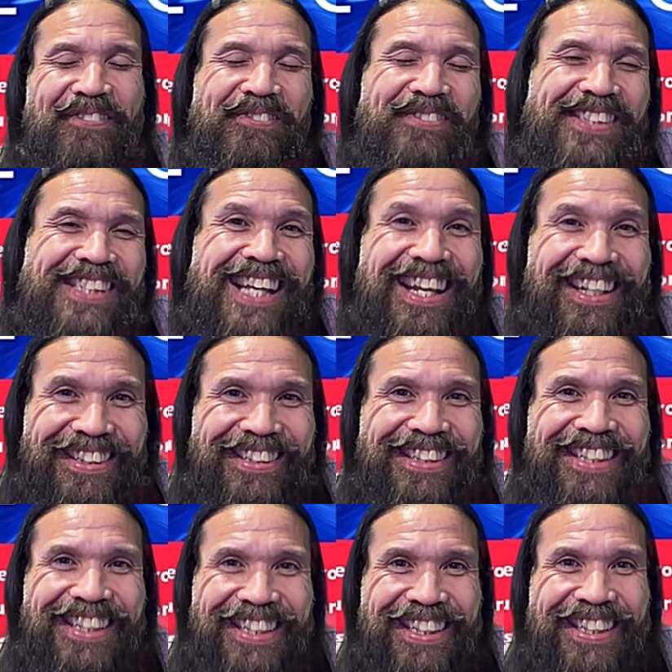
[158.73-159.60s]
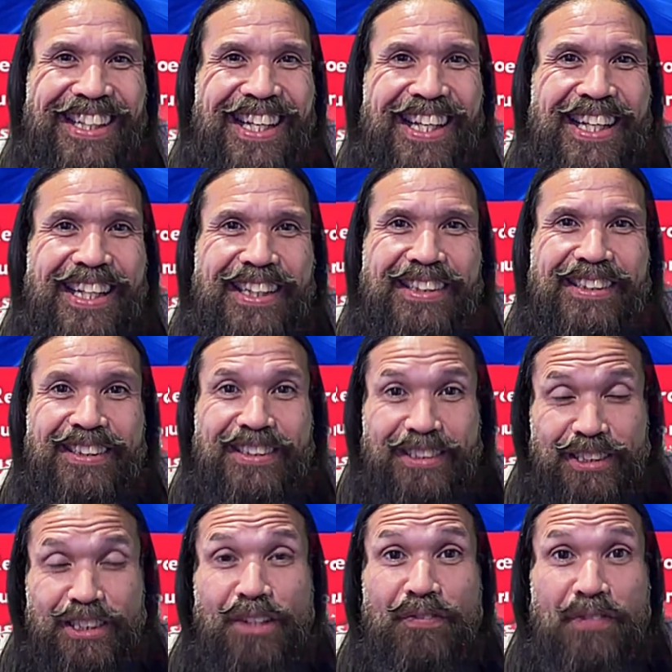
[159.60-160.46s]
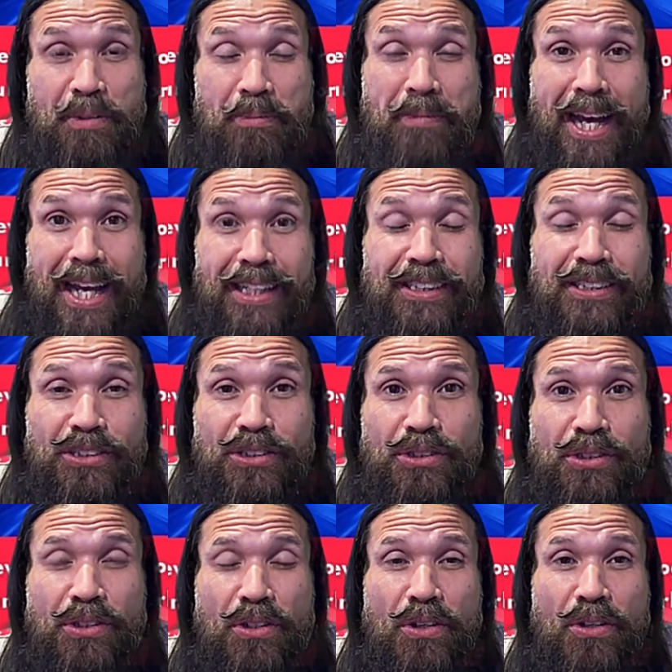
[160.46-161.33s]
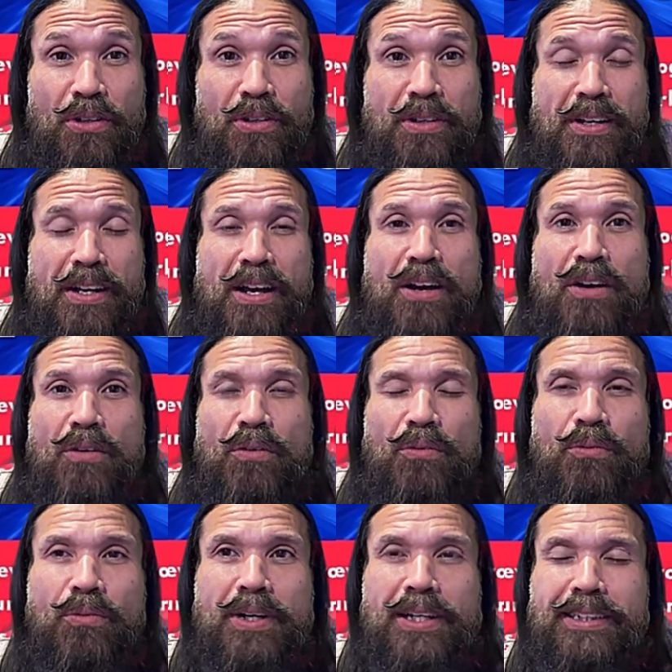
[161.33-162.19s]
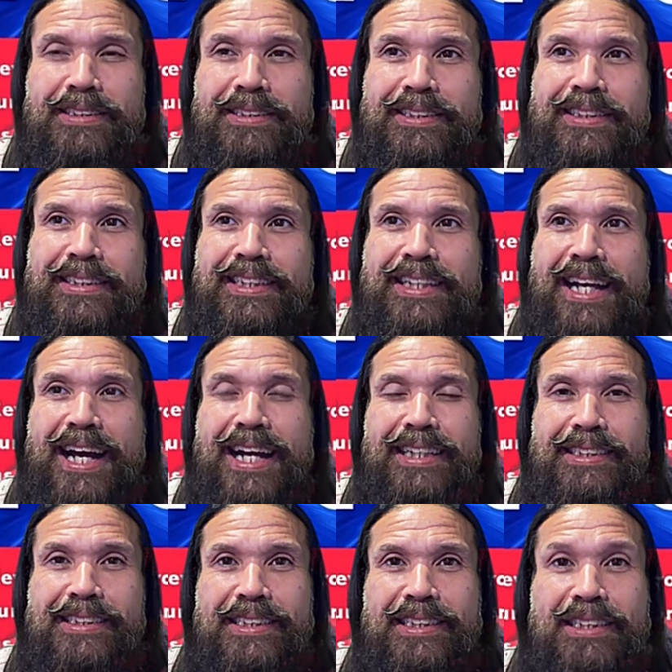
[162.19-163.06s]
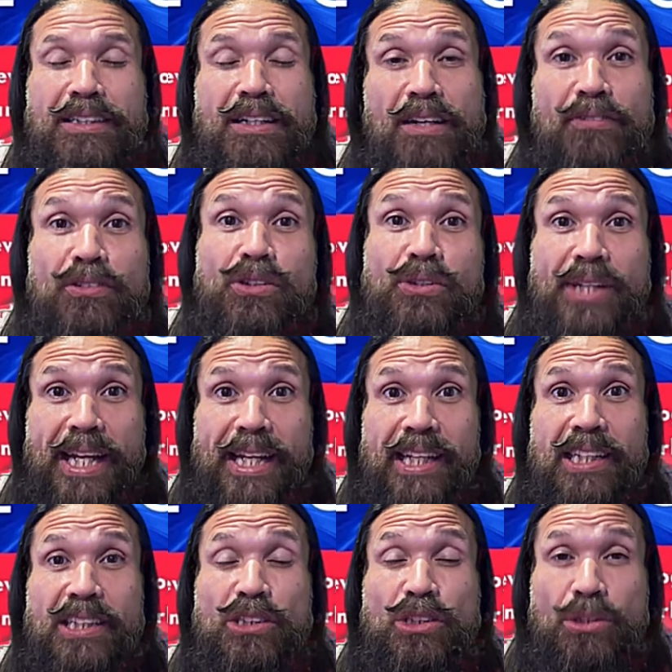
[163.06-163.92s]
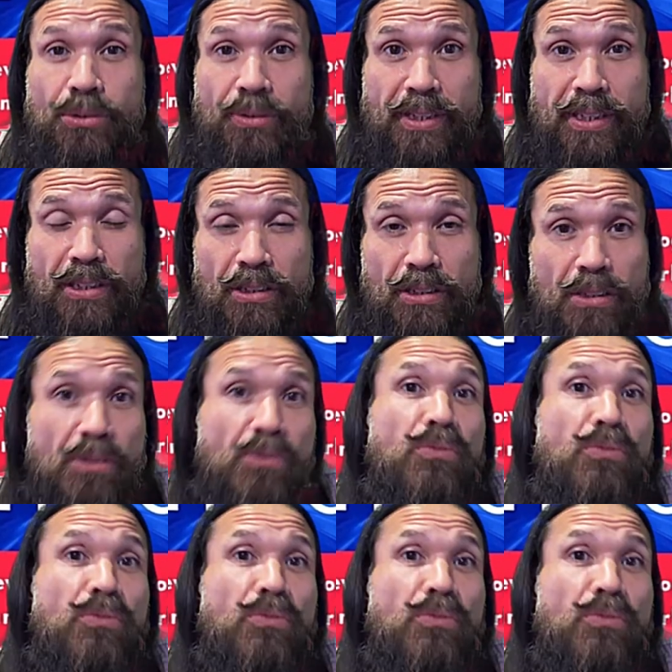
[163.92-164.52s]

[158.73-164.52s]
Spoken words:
technique in the Silva mind control was the idea of creating a trigger.